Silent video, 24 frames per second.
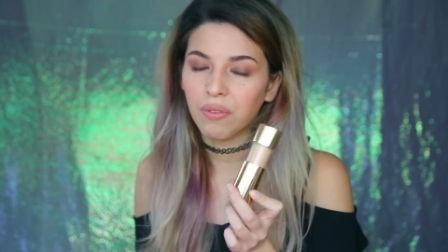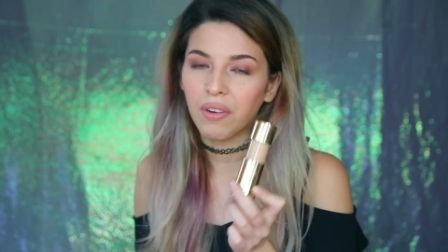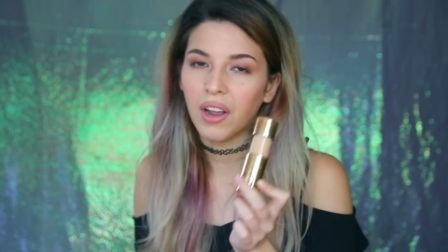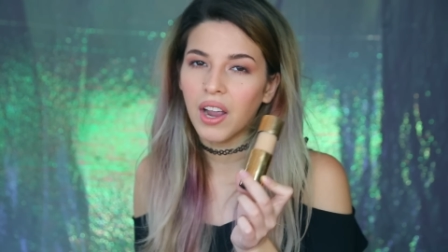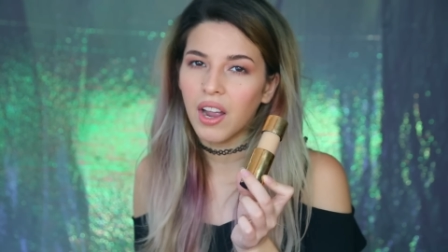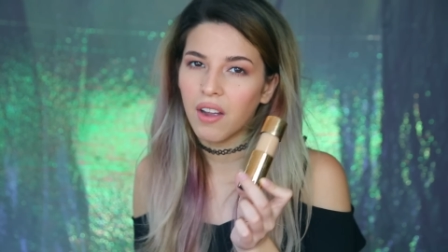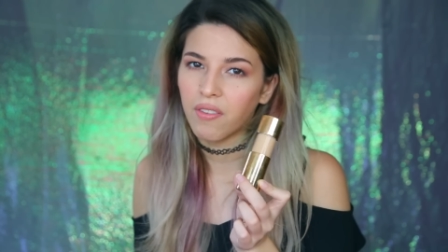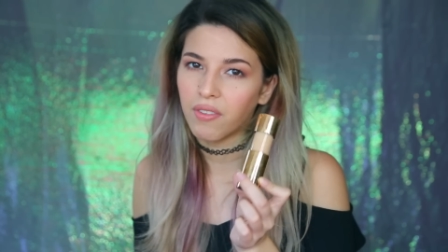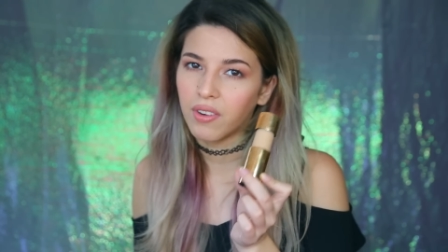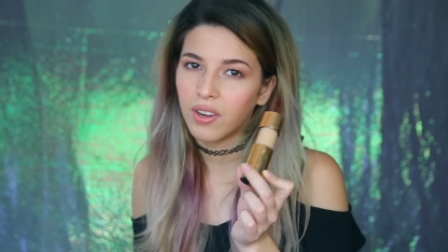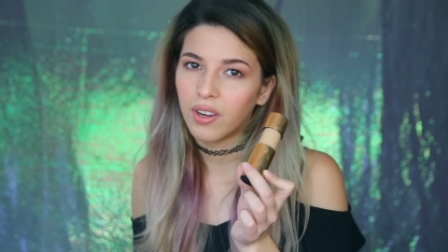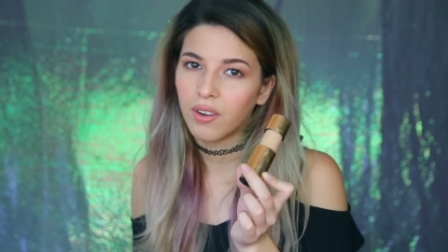I
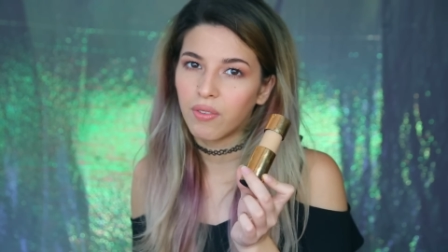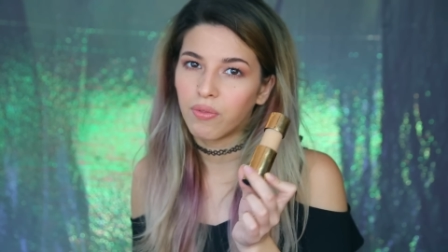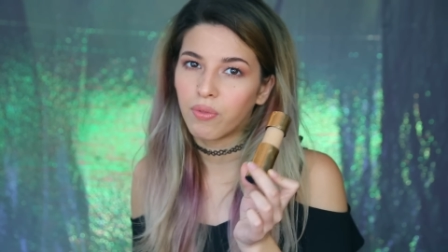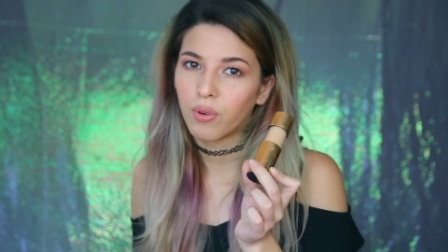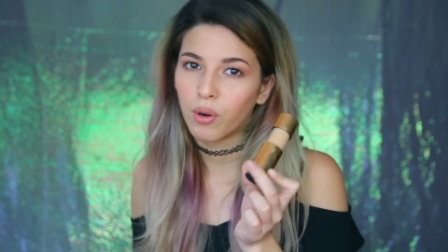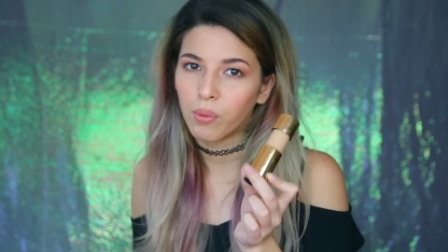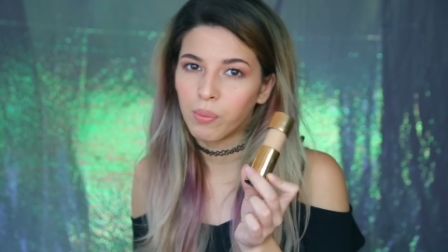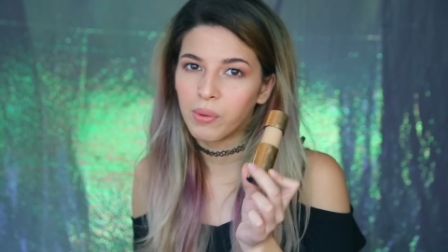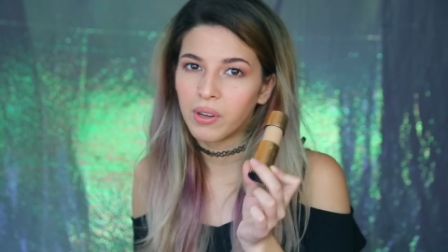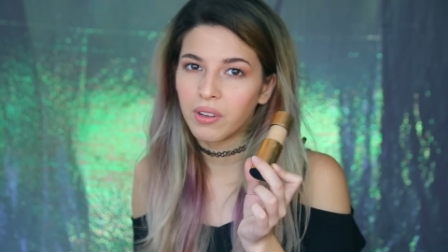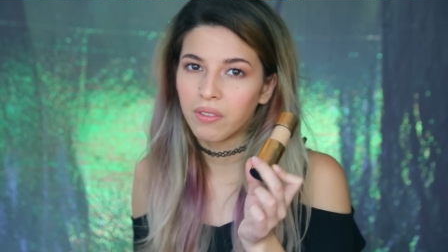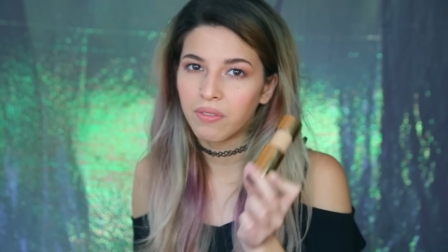have a
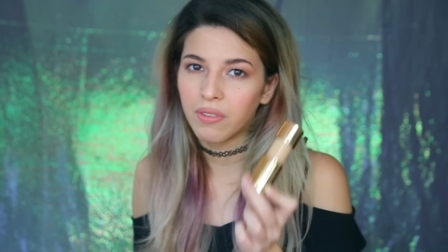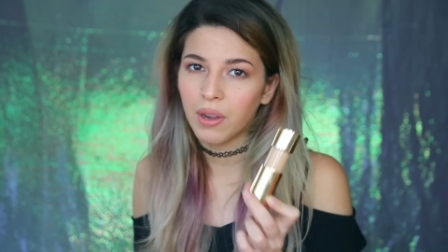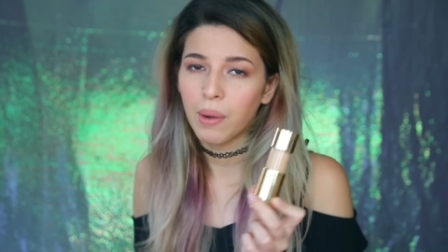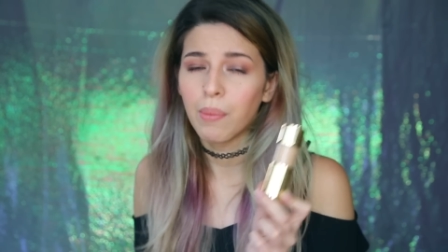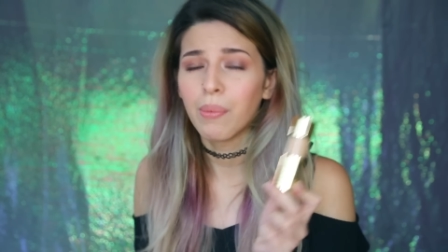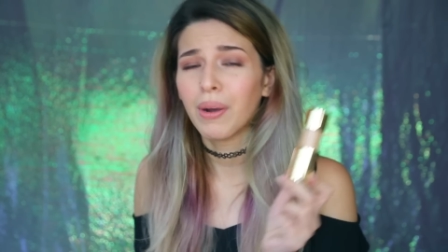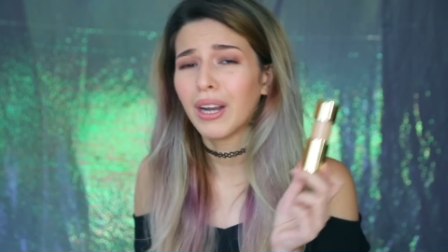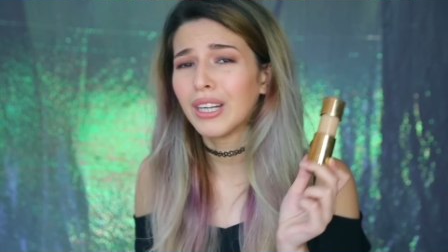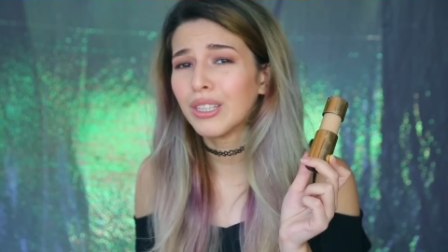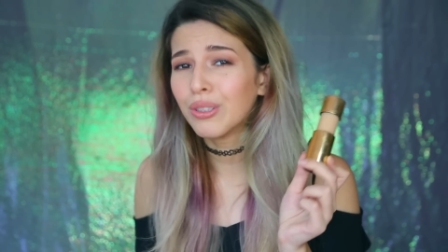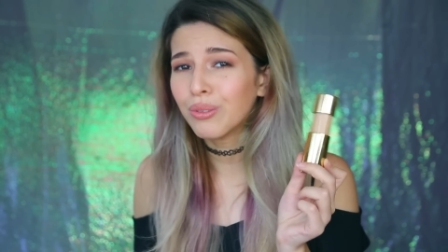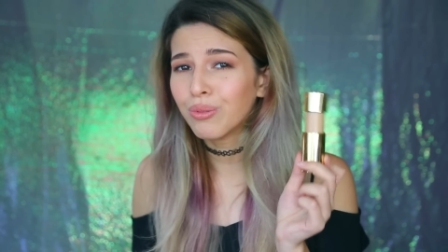formal event.
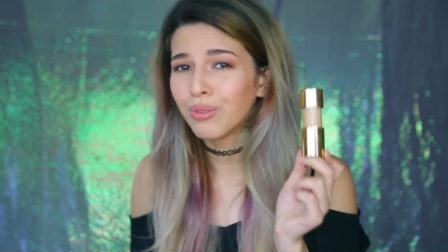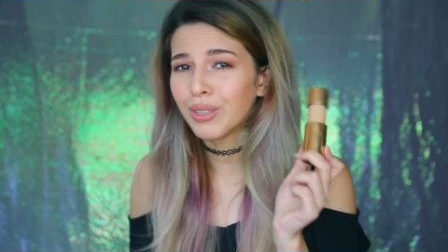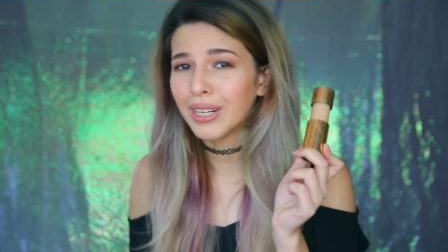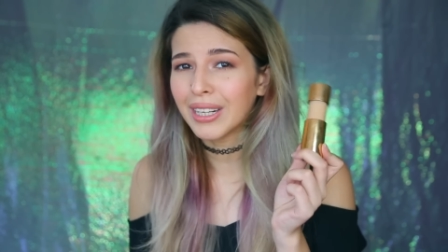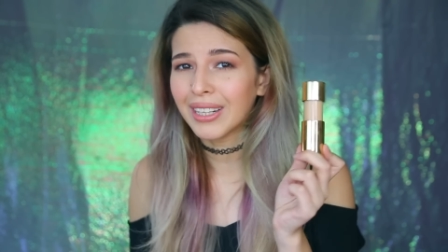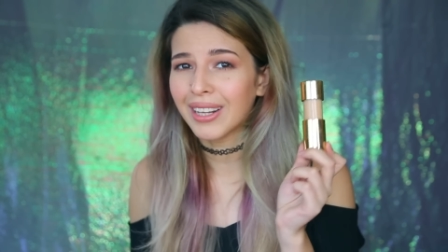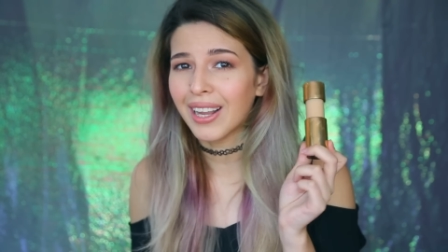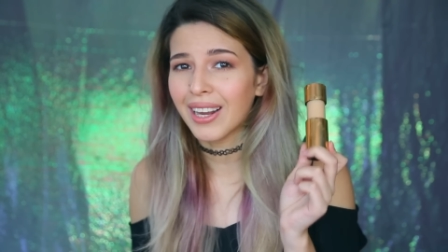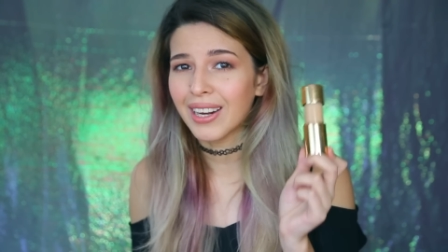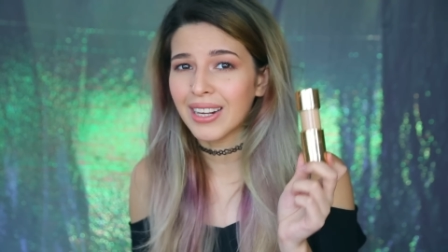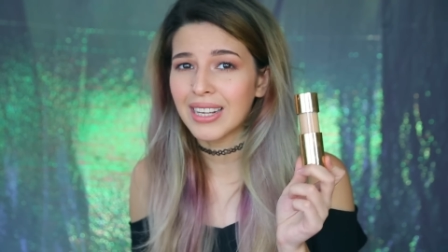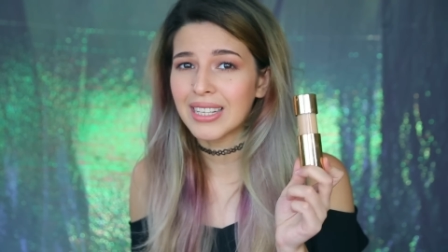But I do really
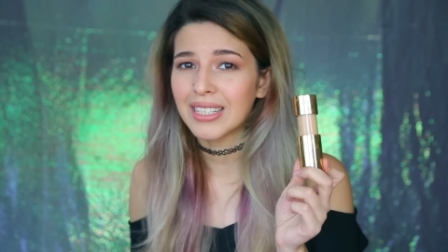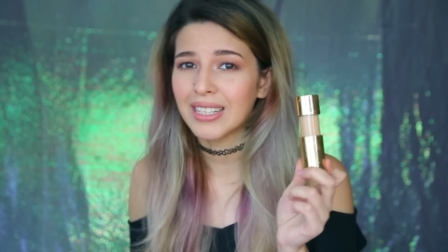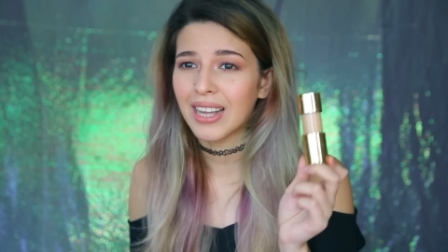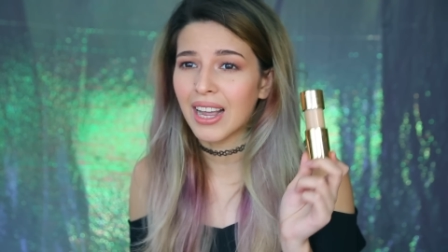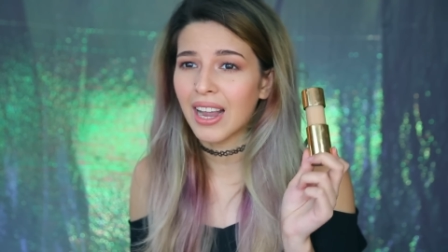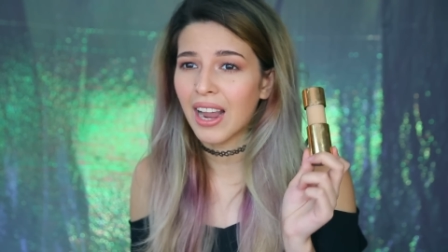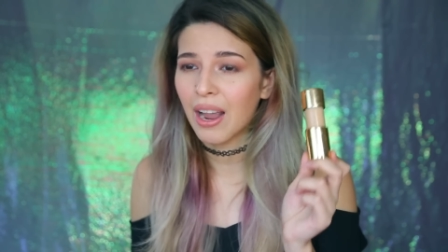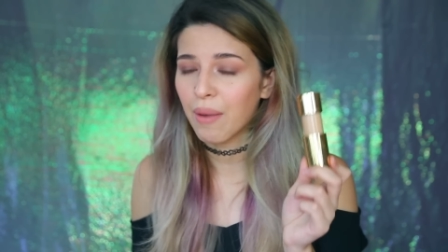like this.